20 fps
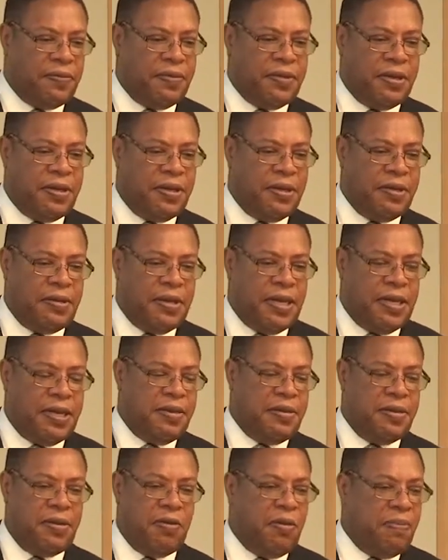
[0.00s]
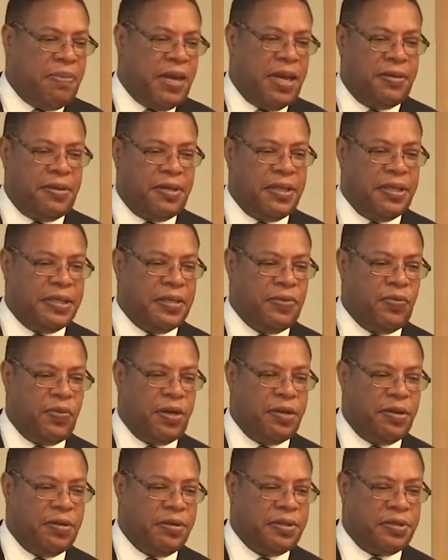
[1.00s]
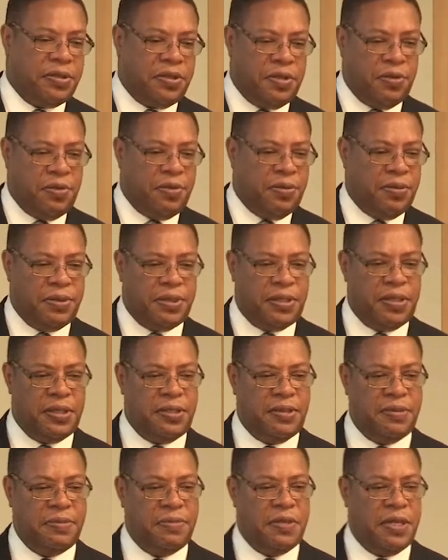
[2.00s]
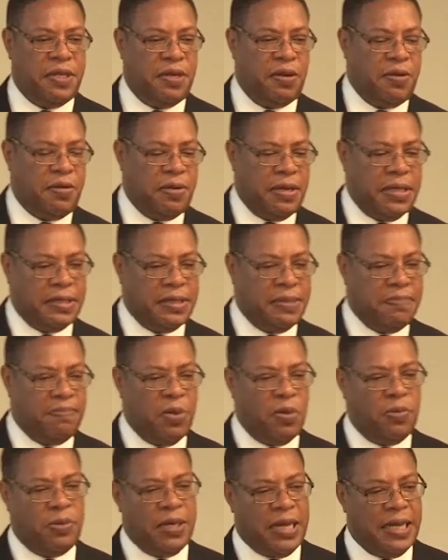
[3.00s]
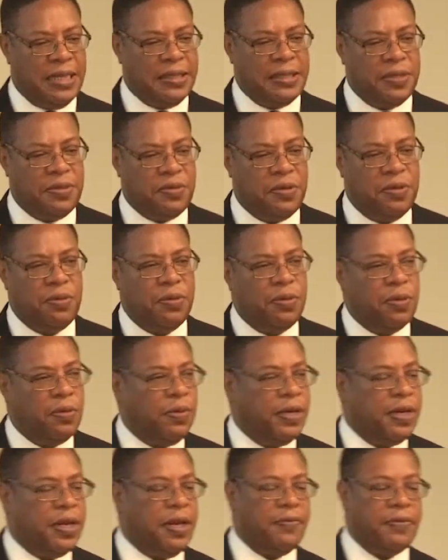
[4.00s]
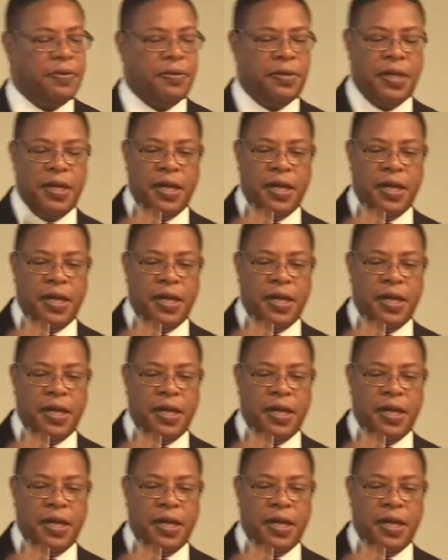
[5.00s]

they know about this and whether it's used as a mobilizing tool or whatever.